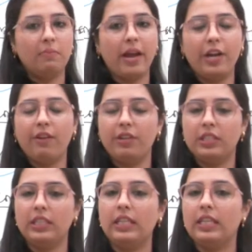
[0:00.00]

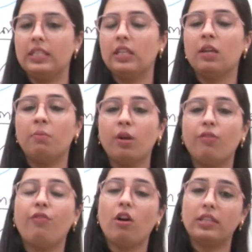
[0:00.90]
biodiversity is the number
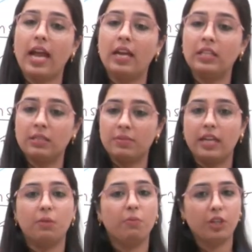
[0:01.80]
of organisms
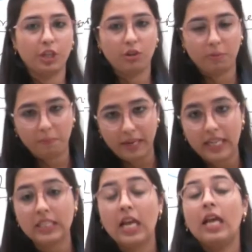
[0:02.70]
at a particular
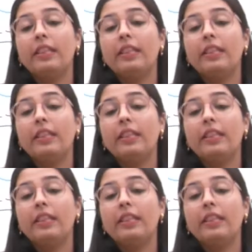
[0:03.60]
place.